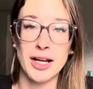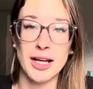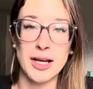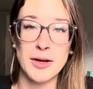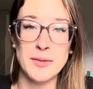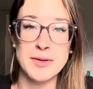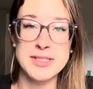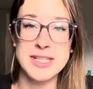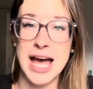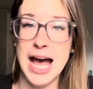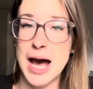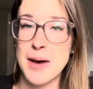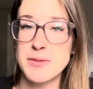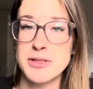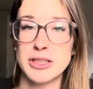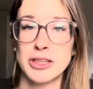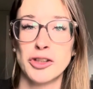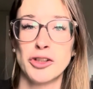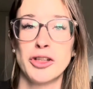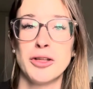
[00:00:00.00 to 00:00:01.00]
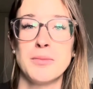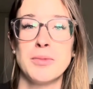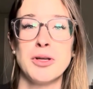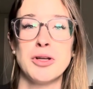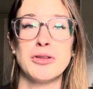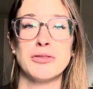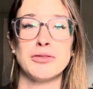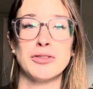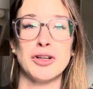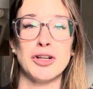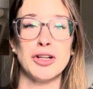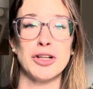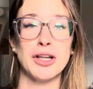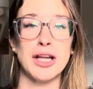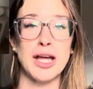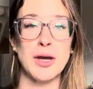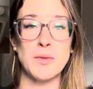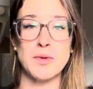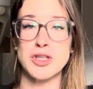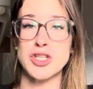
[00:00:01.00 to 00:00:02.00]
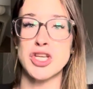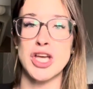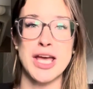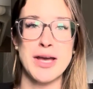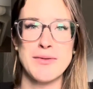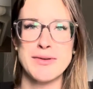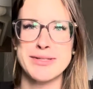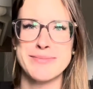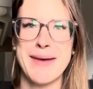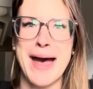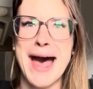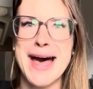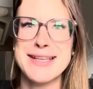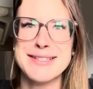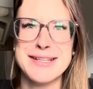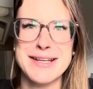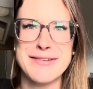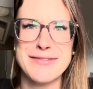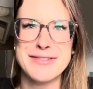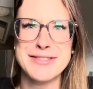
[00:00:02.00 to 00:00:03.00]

It was absolutely beautiful. It was massive.